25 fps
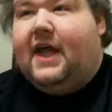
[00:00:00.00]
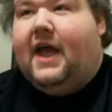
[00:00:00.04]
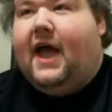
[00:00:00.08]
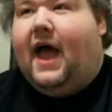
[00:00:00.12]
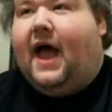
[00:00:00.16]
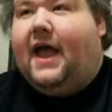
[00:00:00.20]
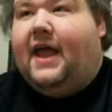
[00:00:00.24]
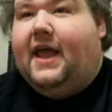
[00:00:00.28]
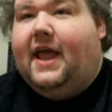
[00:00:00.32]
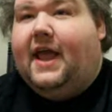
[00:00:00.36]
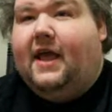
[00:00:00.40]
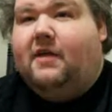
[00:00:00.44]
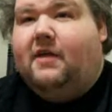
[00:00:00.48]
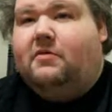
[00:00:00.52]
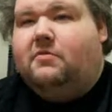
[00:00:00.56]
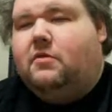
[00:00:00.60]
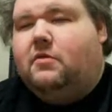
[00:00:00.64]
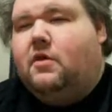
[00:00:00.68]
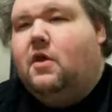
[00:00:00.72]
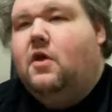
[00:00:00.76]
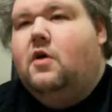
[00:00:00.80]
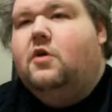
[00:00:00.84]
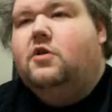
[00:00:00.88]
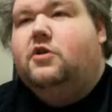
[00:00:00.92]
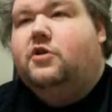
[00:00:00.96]
I
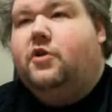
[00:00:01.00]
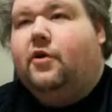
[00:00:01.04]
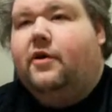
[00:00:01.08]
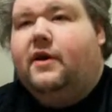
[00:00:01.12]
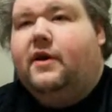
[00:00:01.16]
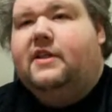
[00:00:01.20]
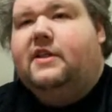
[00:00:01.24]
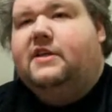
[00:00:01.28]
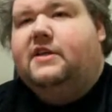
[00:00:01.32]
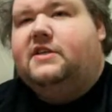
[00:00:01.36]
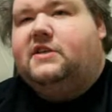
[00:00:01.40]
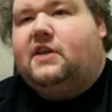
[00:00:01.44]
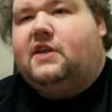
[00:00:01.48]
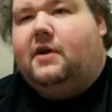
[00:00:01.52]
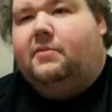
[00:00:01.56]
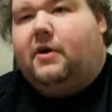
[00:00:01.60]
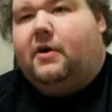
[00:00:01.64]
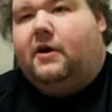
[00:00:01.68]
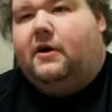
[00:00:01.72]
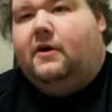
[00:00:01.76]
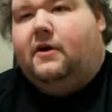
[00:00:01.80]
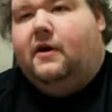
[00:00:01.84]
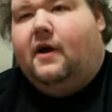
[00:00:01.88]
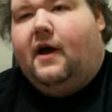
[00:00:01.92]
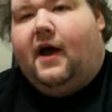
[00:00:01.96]
during the
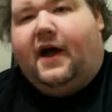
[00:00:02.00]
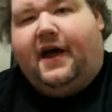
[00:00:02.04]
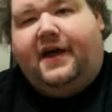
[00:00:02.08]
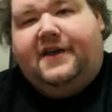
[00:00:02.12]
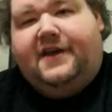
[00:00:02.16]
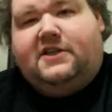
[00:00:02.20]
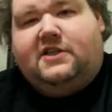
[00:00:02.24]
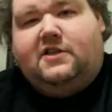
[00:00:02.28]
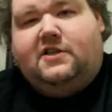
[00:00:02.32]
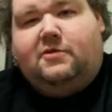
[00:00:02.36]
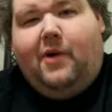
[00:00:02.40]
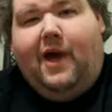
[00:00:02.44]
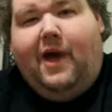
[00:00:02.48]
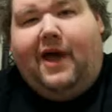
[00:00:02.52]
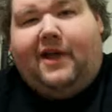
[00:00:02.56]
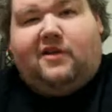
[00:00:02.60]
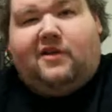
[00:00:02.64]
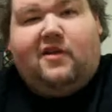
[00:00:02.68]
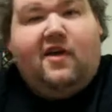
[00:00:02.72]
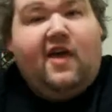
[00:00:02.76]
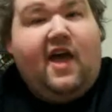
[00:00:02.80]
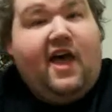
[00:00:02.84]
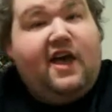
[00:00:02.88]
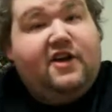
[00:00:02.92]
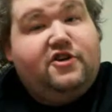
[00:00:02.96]
summer I sweat.
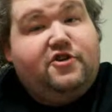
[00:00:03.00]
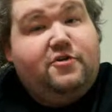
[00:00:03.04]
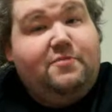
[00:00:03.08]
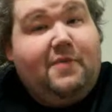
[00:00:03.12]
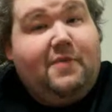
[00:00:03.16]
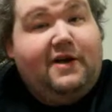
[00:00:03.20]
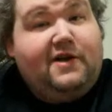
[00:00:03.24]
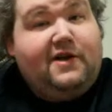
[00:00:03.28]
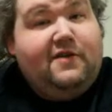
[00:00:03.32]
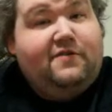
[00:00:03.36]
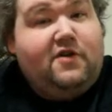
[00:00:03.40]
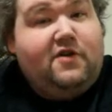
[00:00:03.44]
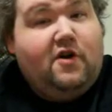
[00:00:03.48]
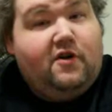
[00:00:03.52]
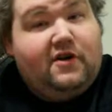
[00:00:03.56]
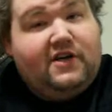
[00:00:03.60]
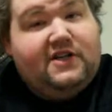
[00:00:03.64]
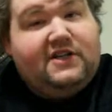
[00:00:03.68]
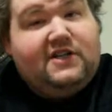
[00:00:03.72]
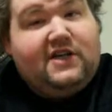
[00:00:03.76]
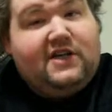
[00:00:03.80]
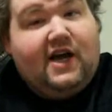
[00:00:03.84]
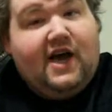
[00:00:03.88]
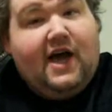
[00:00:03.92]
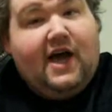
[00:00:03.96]
As you might have
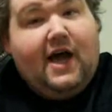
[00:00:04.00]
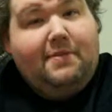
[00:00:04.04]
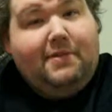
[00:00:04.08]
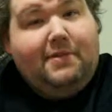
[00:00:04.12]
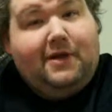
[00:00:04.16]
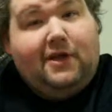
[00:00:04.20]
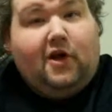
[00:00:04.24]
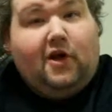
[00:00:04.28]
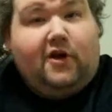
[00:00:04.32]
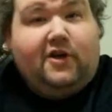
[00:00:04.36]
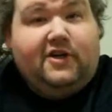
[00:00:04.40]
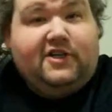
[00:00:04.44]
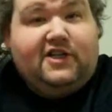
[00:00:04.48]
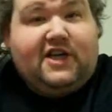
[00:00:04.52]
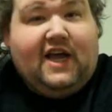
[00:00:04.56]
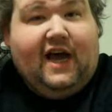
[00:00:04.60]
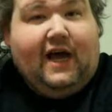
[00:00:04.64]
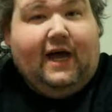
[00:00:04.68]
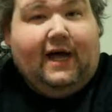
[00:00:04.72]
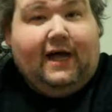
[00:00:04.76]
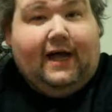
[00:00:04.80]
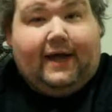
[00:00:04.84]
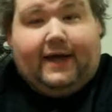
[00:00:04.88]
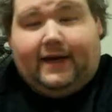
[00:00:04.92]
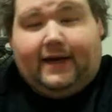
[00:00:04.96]
noticed, I'm a large
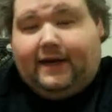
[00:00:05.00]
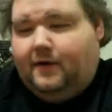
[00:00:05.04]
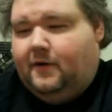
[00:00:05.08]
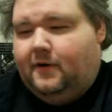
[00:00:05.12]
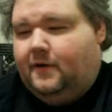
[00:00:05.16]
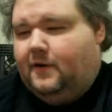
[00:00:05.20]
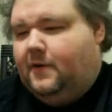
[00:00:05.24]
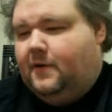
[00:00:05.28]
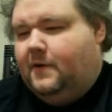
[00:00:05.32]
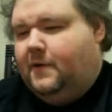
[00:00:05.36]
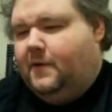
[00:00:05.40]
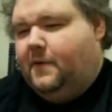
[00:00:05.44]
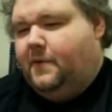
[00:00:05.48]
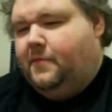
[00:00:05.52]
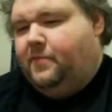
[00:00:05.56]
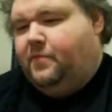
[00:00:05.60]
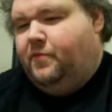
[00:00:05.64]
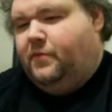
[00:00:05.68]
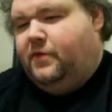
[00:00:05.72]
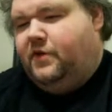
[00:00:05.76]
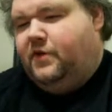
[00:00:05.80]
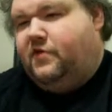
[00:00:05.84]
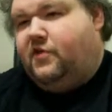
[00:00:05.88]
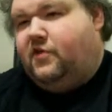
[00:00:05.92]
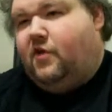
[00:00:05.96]
guy.
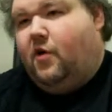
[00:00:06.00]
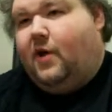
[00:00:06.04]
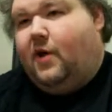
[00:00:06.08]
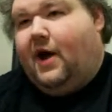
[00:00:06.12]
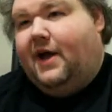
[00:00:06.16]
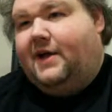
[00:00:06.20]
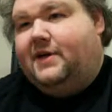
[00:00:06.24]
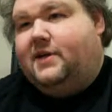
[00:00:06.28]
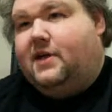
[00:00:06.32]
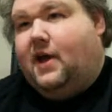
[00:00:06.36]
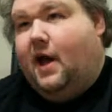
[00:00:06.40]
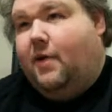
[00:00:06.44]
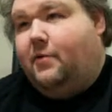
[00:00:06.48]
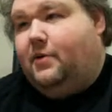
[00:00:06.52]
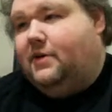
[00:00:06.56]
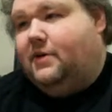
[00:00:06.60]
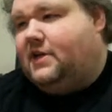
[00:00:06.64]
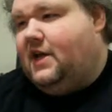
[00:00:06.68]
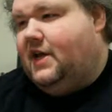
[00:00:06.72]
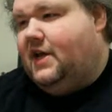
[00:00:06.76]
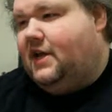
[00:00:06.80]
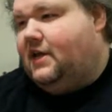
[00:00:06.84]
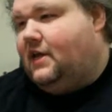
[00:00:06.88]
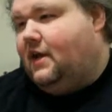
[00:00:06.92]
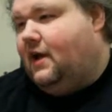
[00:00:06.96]
So I, I would
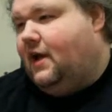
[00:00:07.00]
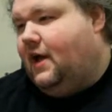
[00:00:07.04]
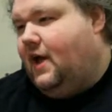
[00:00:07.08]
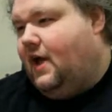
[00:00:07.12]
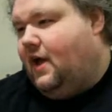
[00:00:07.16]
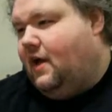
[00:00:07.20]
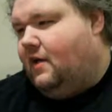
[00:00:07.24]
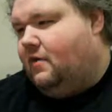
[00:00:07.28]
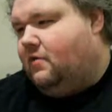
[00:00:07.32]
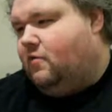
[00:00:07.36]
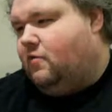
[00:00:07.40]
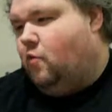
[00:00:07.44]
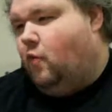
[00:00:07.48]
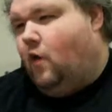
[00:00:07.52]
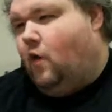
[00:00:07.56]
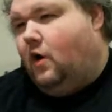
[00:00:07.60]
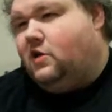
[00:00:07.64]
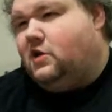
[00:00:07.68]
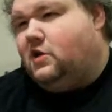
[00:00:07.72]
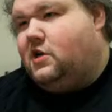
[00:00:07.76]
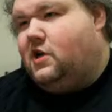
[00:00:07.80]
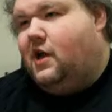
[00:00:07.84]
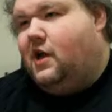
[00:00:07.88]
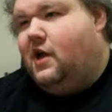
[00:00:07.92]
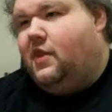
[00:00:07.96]
take a
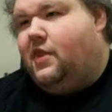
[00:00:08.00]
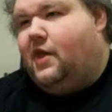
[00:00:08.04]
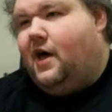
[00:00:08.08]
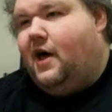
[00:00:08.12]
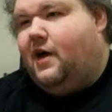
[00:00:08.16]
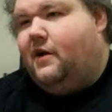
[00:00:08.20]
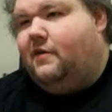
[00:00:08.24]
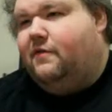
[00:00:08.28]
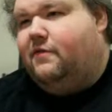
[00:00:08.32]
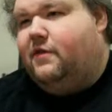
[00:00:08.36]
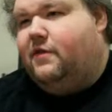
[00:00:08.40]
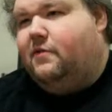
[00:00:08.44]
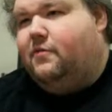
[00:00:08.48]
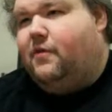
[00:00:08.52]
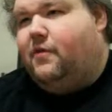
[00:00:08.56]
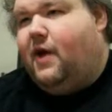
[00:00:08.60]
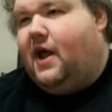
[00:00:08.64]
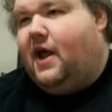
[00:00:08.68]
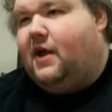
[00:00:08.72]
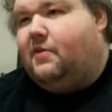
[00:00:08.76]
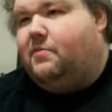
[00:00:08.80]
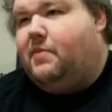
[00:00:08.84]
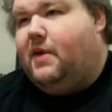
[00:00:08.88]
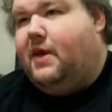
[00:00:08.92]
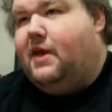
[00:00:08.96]
washcloth out of the
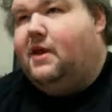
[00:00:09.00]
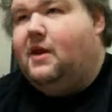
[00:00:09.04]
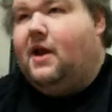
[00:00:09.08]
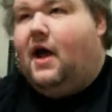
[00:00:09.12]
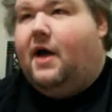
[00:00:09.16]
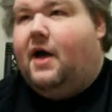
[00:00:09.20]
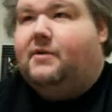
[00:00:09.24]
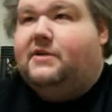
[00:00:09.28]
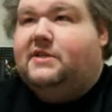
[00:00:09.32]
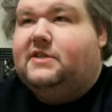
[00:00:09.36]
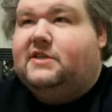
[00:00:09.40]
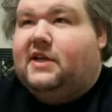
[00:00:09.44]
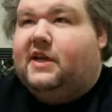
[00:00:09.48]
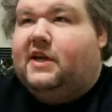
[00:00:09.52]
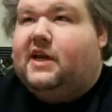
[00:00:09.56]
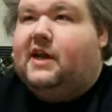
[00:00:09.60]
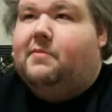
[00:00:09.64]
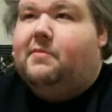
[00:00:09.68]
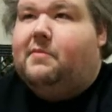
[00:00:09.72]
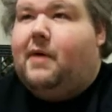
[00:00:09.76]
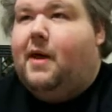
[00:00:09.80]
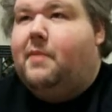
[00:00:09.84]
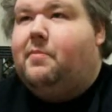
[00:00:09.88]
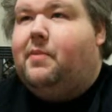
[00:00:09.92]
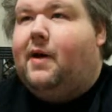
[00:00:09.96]
rag bin. I would stick it in
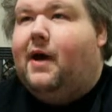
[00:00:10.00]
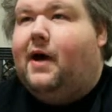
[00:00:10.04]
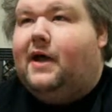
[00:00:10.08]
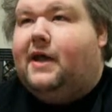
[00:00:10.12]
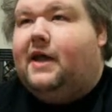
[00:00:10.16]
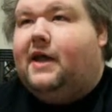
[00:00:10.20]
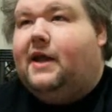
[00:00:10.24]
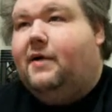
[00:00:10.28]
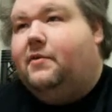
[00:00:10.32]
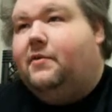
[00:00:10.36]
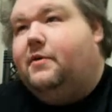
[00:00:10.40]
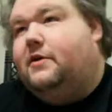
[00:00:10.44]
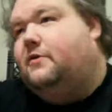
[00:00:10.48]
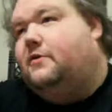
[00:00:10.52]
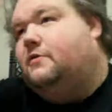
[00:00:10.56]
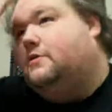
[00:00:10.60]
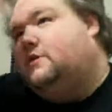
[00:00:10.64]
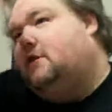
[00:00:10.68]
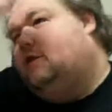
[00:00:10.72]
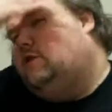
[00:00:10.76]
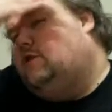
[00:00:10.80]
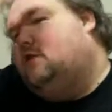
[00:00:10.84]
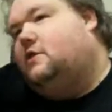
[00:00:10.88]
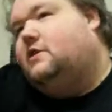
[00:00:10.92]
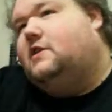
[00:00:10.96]
my pocket. I would use
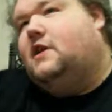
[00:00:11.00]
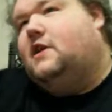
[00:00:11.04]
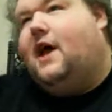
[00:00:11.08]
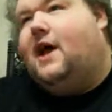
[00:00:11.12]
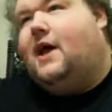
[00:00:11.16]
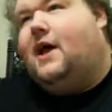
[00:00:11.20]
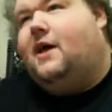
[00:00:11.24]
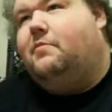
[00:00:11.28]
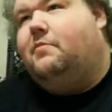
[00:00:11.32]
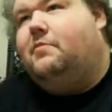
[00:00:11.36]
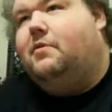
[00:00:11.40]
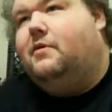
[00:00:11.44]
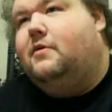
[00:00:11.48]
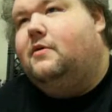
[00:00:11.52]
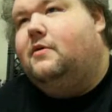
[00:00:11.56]
it to dab.